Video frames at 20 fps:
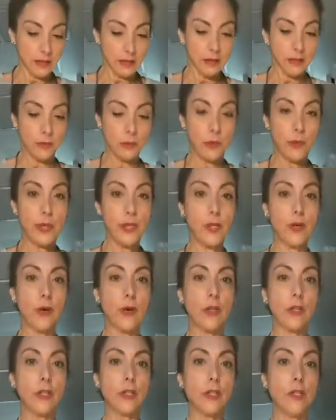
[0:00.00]
we're
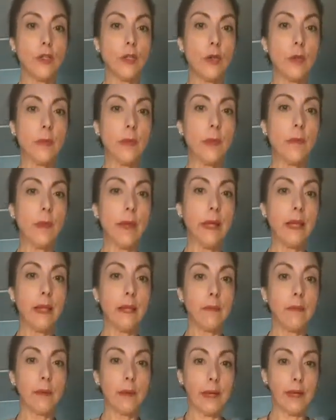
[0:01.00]
going to prepare the
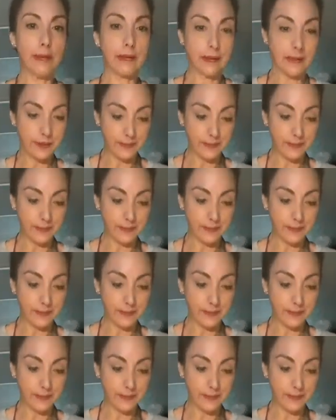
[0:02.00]
bread.